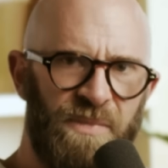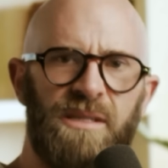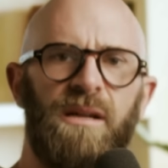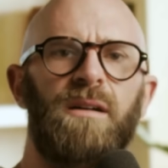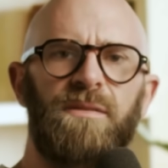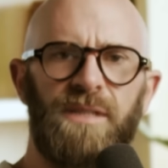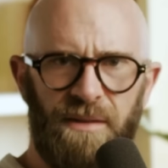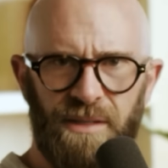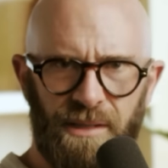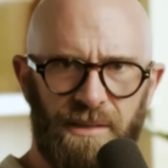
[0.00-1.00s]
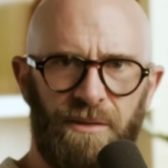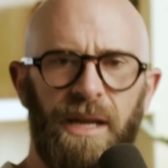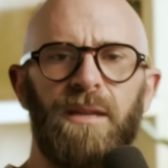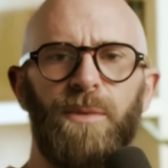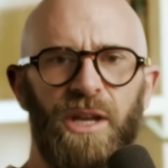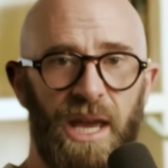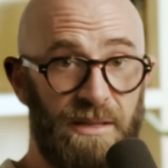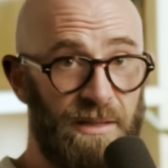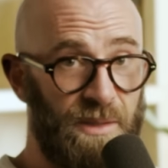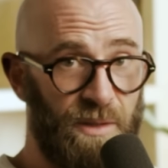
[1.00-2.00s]
The start of Davis's direct
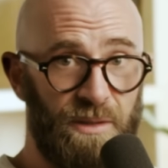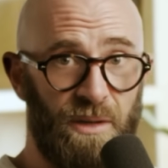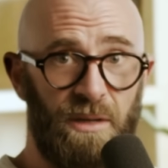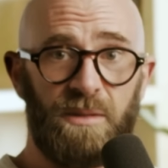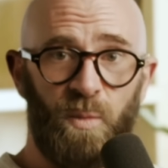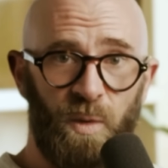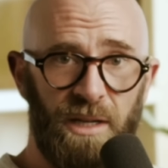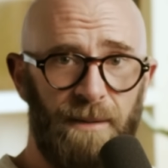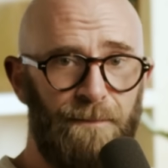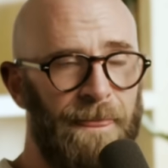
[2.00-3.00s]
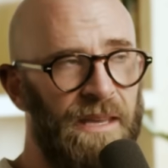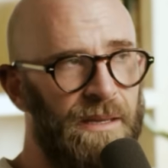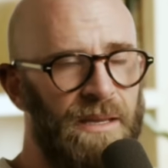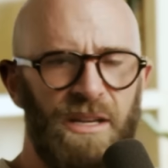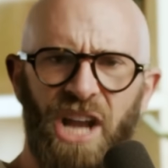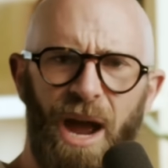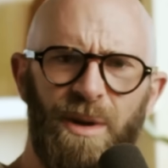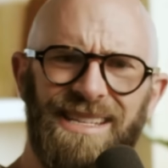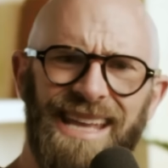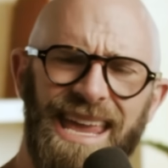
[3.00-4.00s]
communications with God were, shall
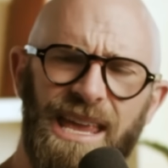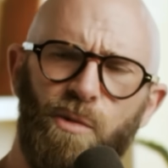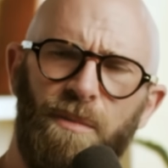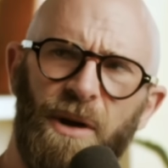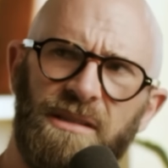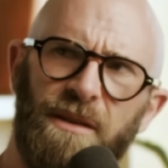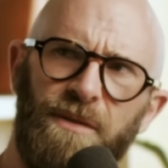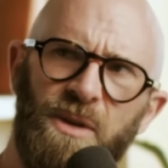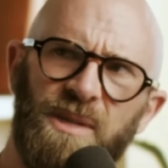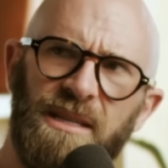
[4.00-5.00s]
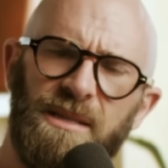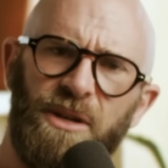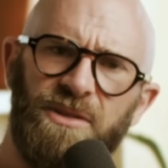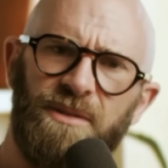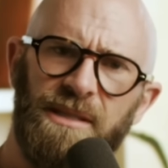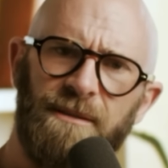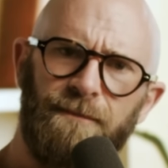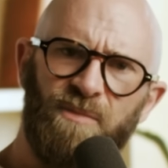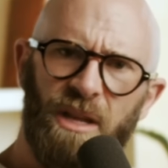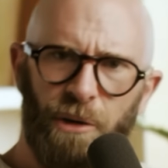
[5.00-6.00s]
we say, equal parts confusing and tumultuous?
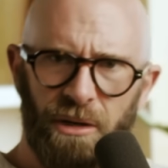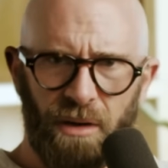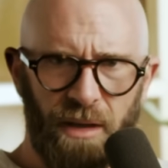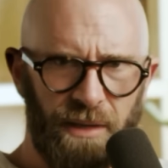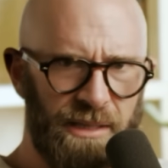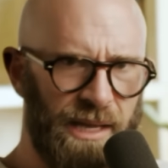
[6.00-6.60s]
Upon arriving in